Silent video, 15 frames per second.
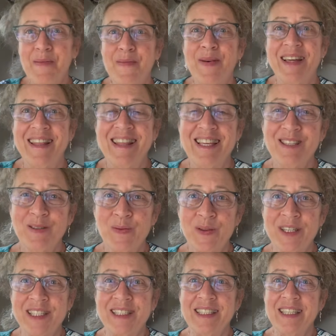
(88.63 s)
But this
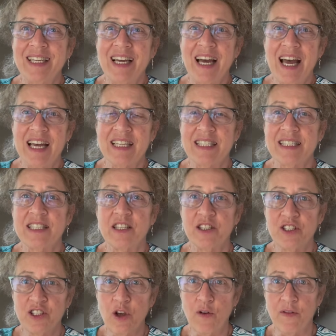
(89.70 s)
one has the
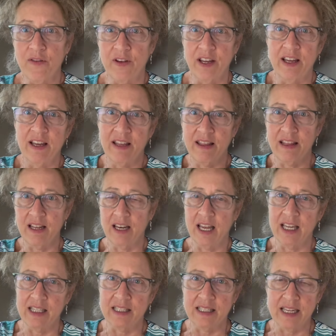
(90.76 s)
sofa that
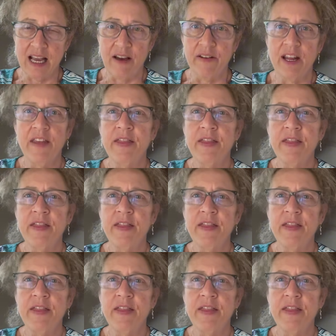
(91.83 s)
lays down.